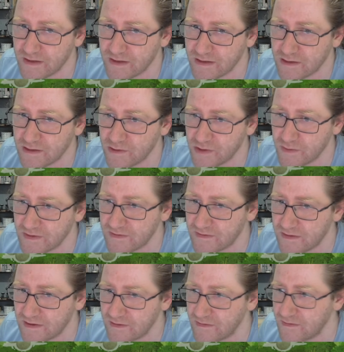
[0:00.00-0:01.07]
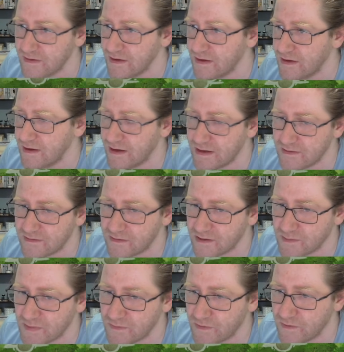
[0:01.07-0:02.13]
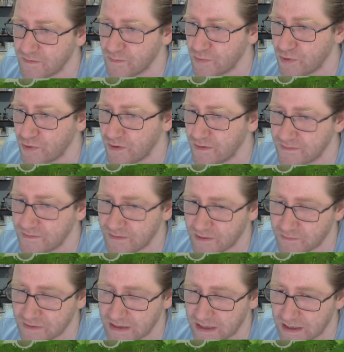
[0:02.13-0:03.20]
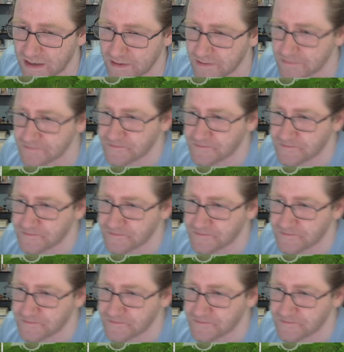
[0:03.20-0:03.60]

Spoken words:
and then now it's 6, and it's gonna be worth more down the line.